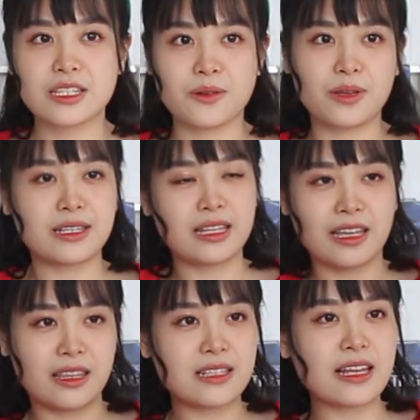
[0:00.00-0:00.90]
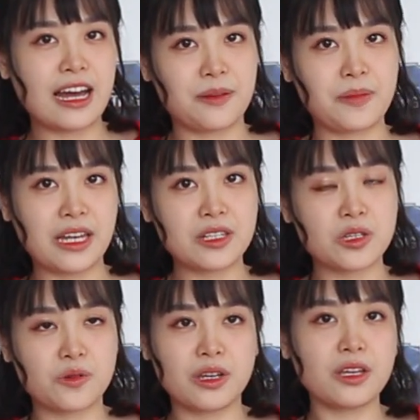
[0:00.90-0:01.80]
So it's like this kind of
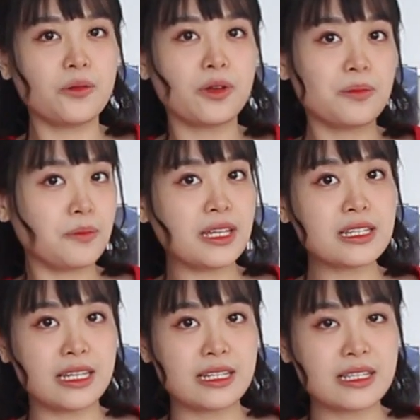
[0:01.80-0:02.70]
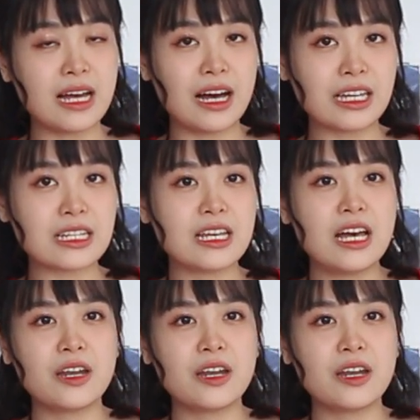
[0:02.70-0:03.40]
pastry with meat inside,